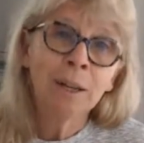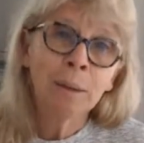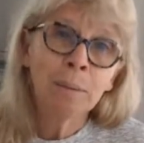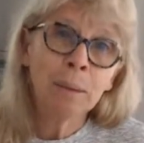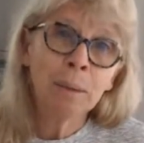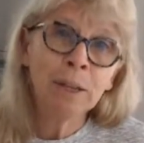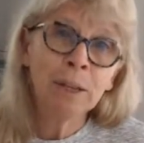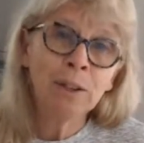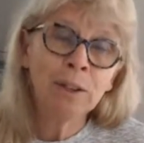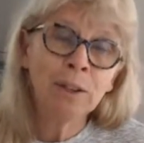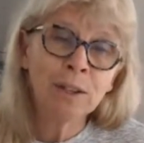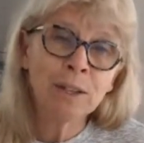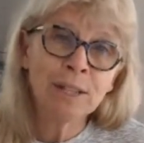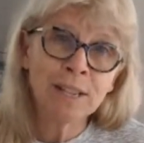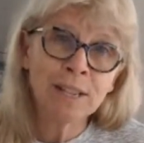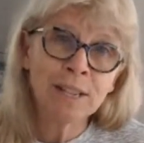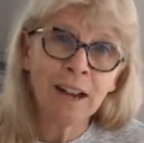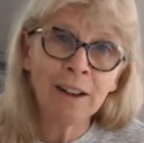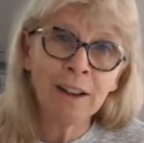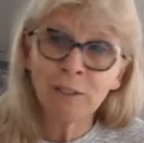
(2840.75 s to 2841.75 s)
Because
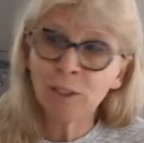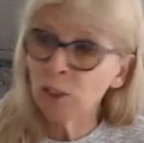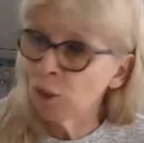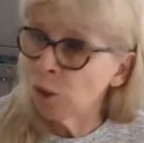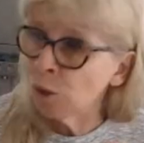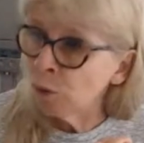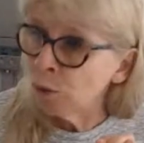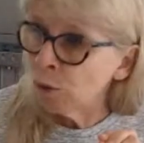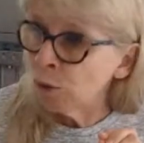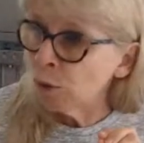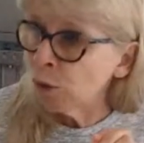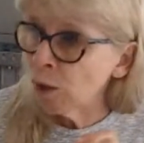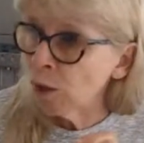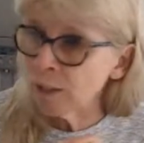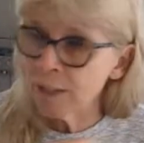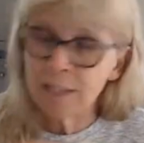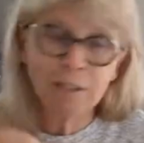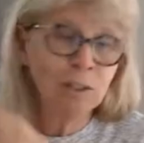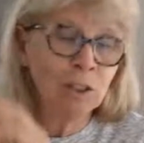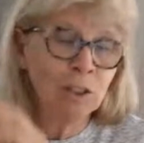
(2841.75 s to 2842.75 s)
I've shown you
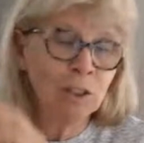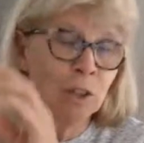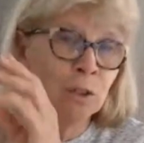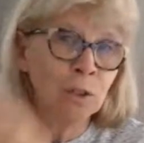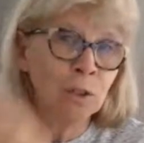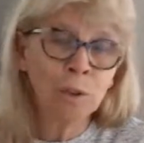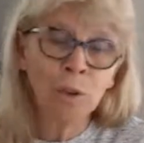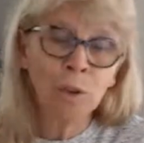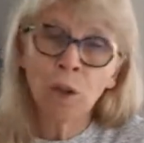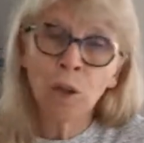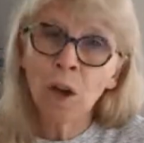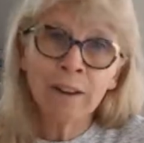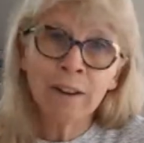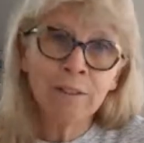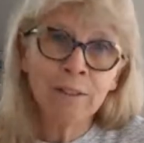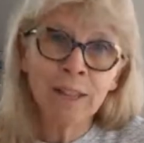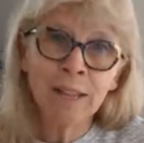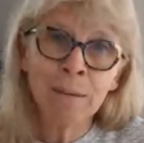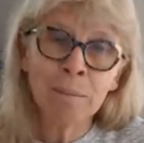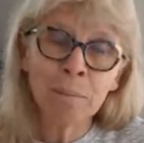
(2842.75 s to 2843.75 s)
lots. I've shown you a lot
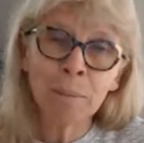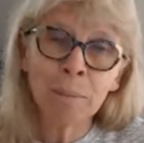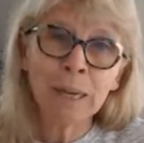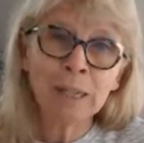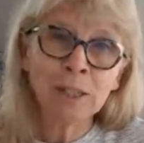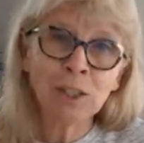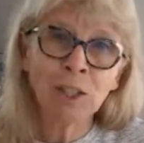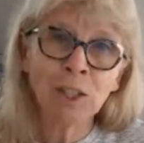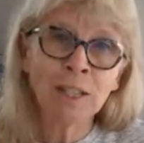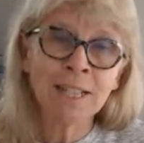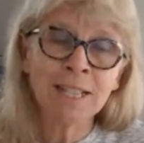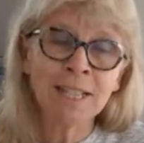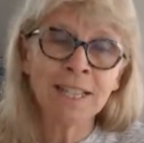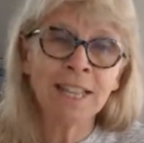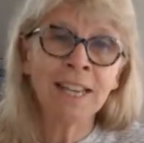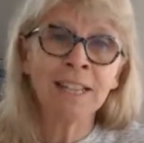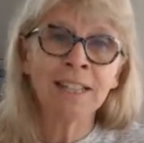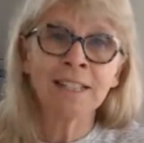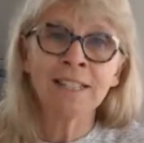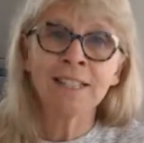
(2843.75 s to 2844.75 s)
of the impressions
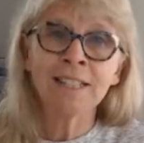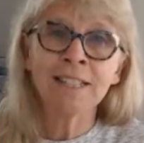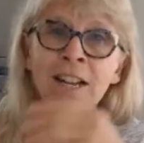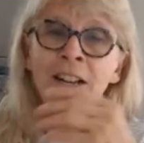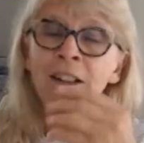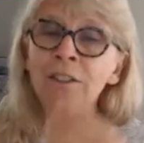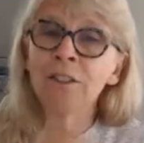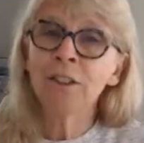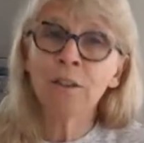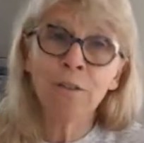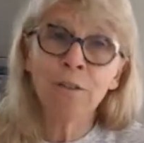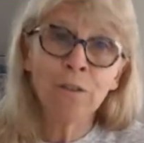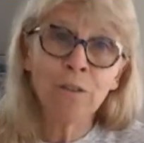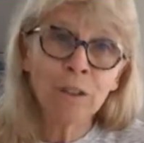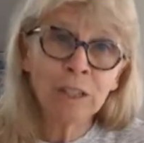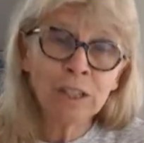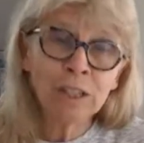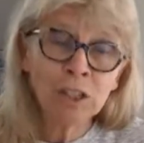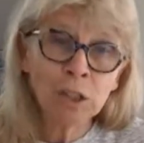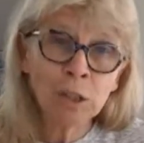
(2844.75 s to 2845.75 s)
things, the
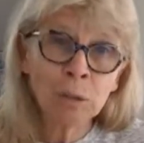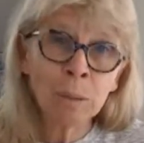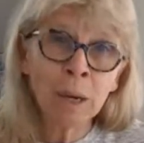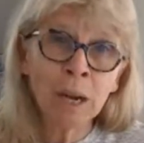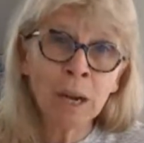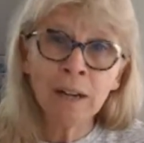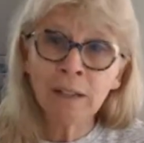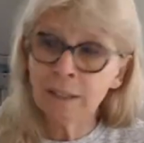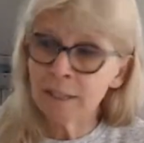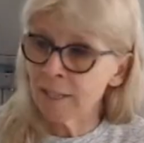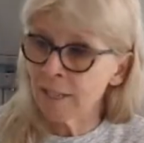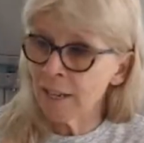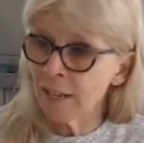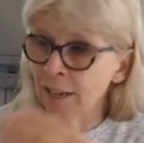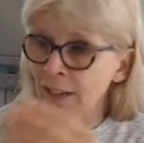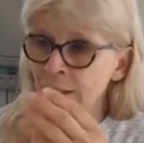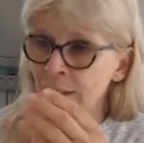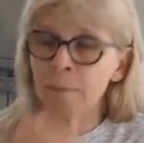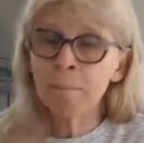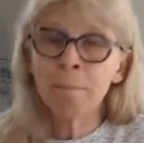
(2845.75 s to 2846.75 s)
Fridge Smarts,
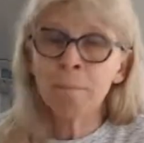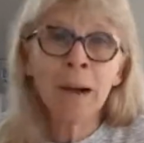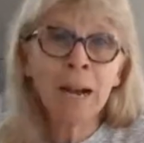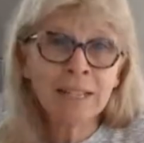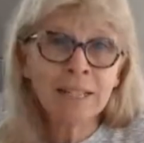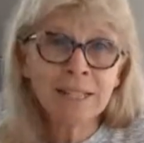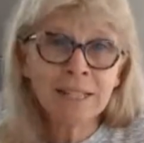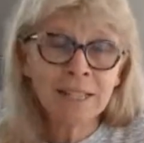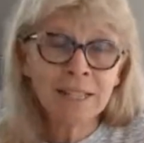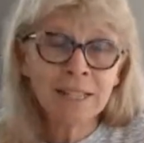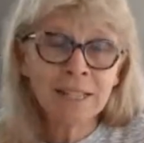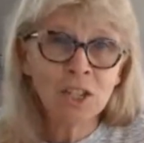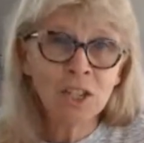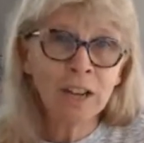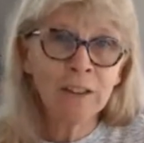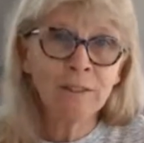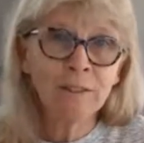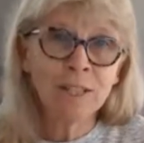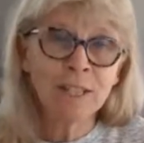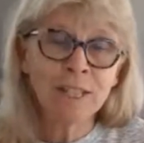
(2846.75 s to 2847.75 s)
the
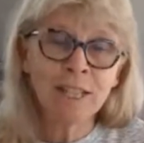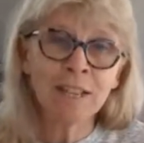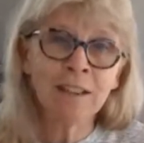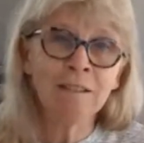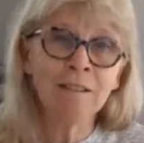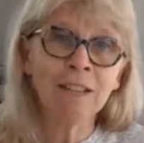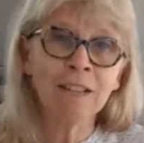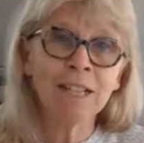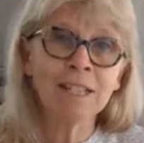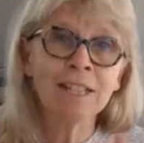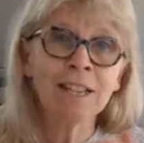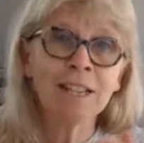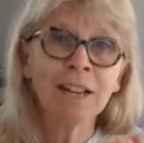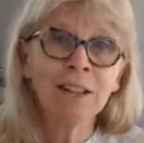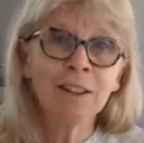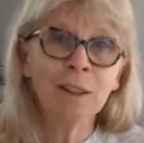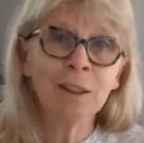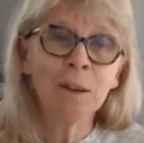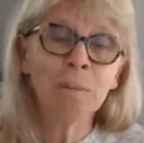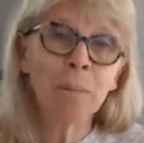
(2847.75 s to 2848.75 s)
MasterChef series,
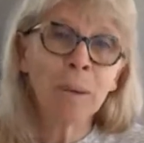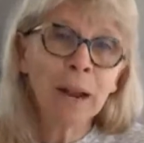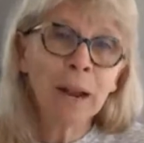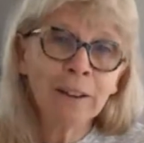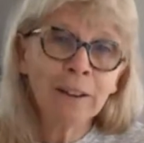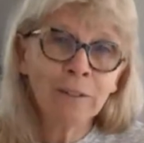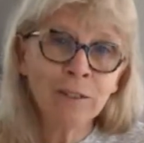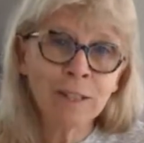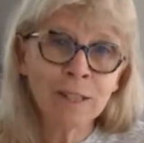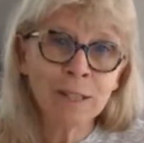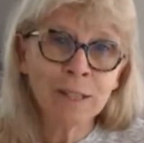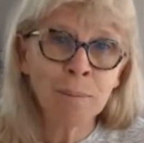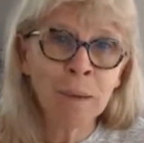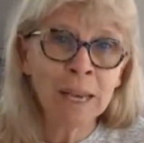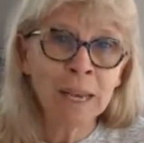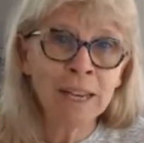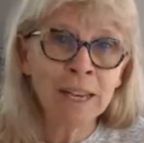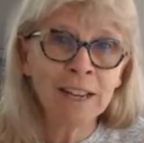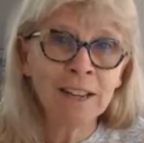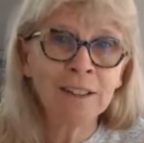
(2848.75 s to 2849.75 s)
the breakfast
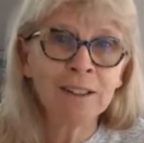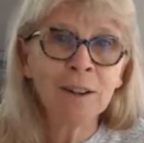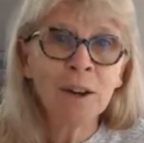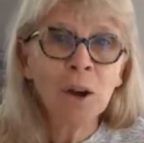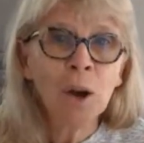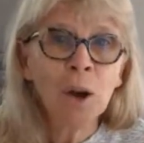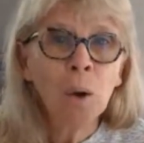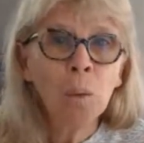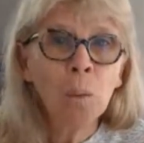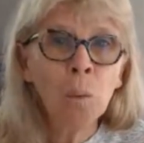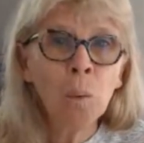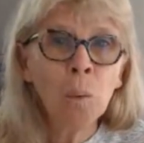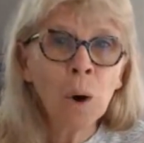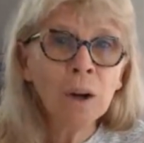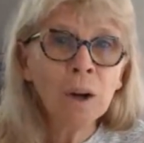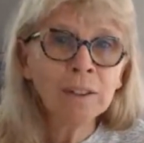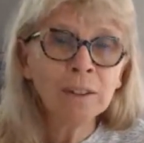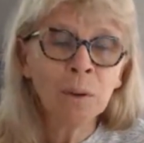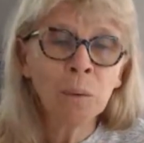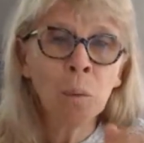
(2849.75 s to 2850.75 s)
maker.
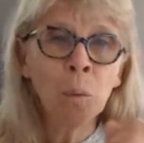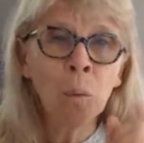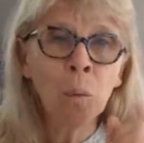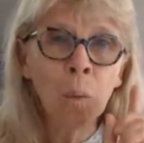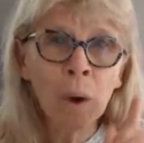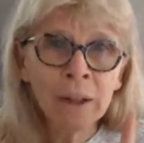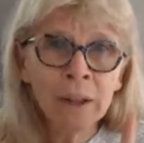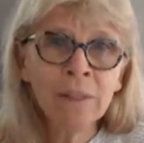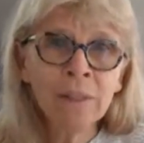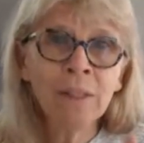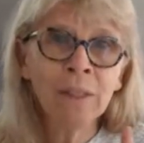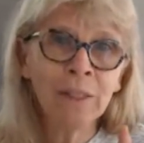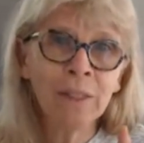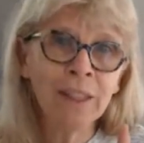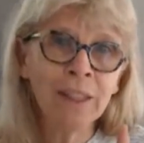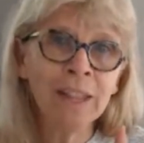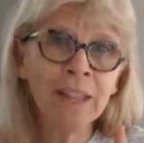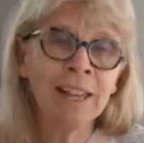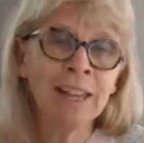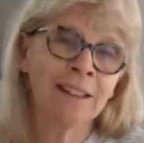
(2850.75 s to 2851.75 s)
What one
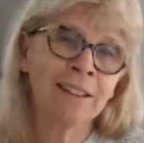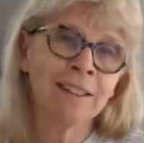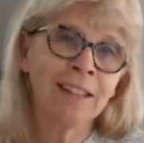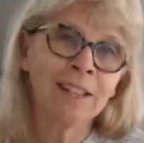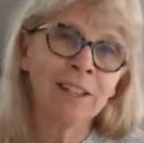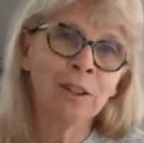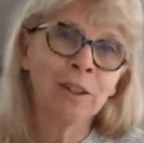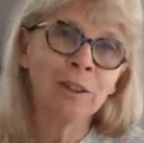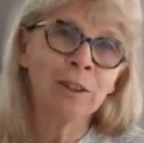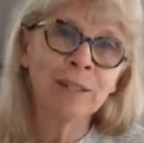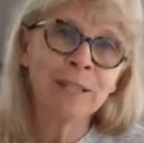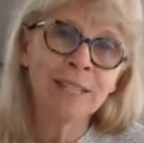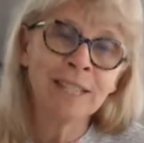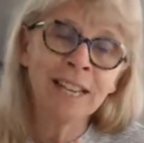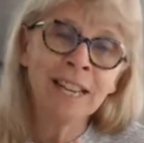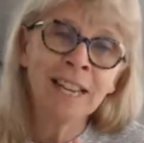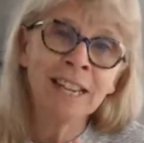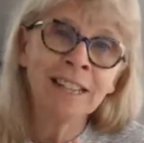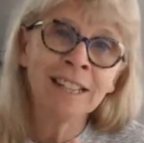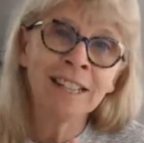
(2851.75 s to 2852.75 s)
thing that you've
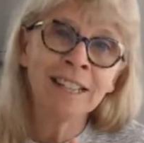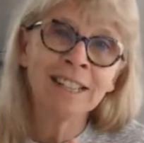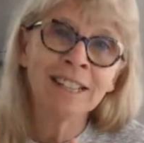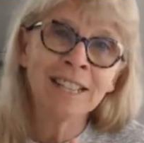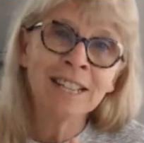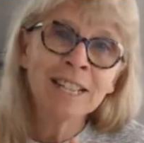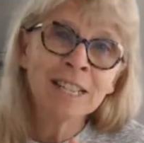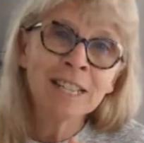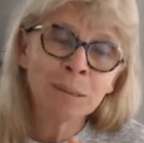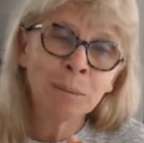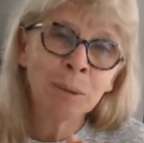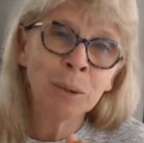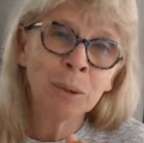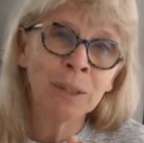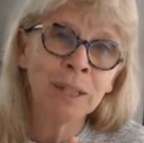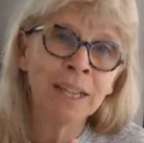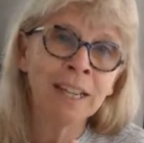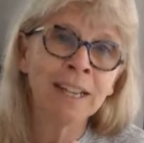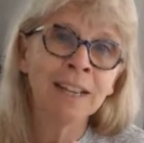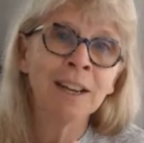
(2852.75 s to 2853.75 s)
seen this
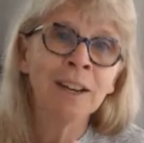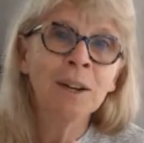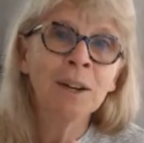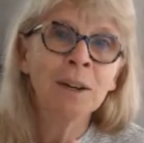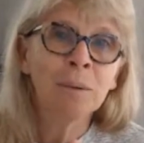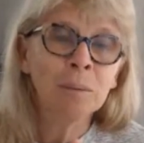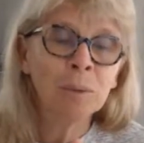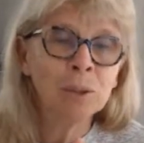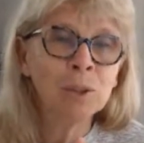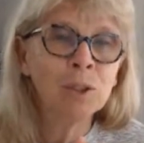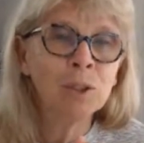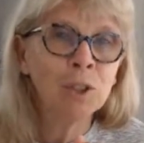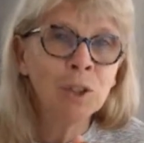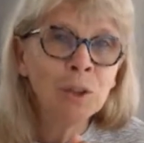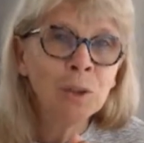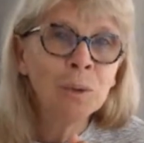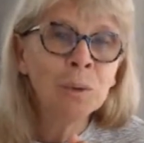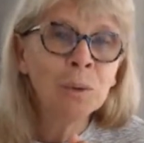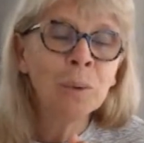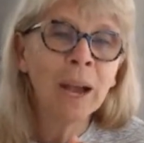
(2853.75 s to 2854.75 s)
morning would
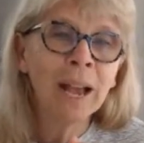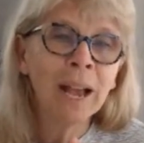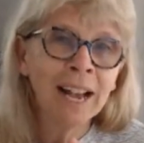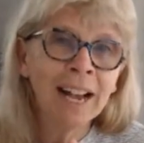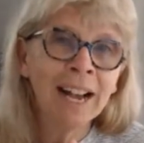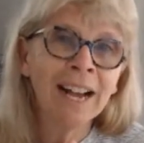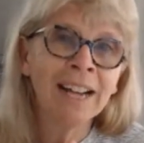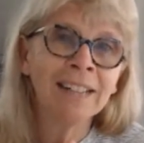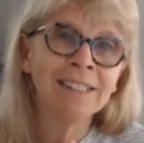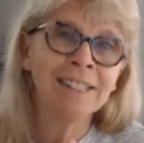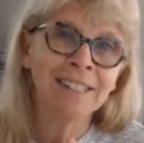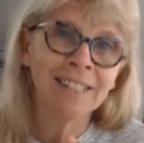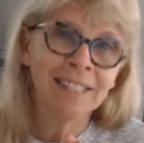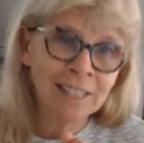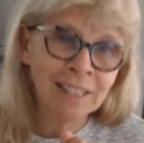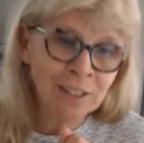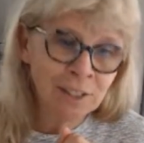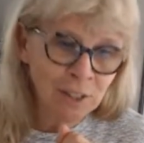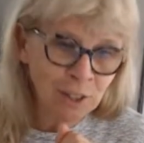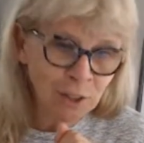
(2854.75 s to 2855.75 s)
you add
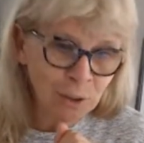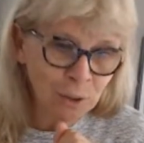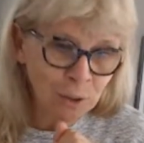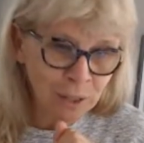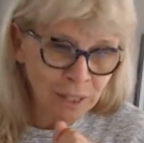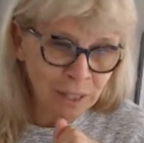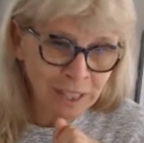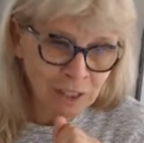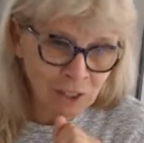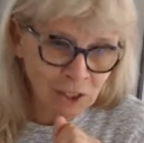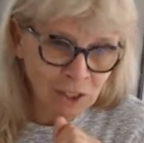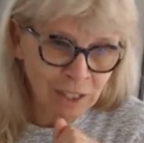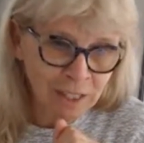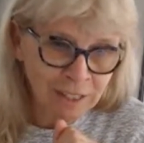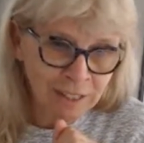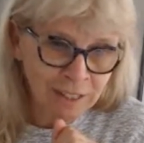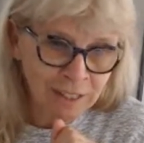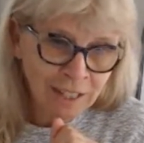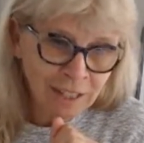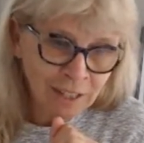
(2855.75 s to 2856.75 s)
into your kitchen